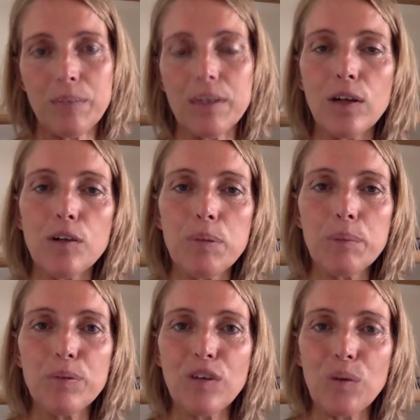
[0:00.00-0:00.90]
But a lot of
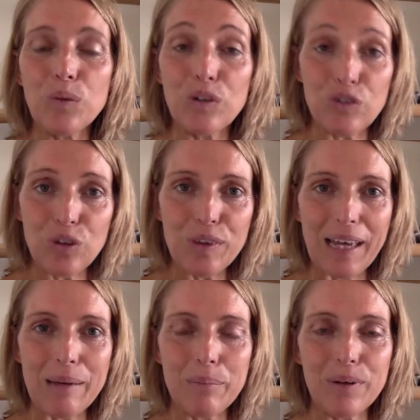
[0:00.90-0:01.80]
people don't want to do
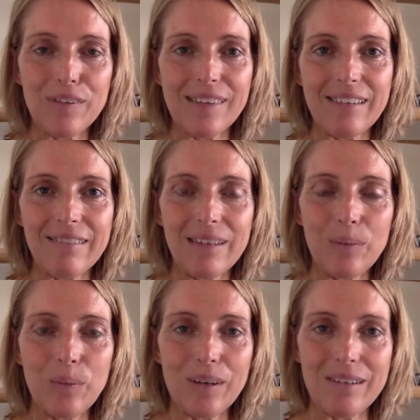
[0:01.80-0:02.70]
that because they're really
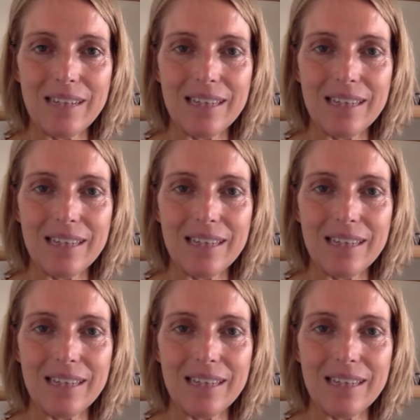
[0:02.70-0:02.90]
worried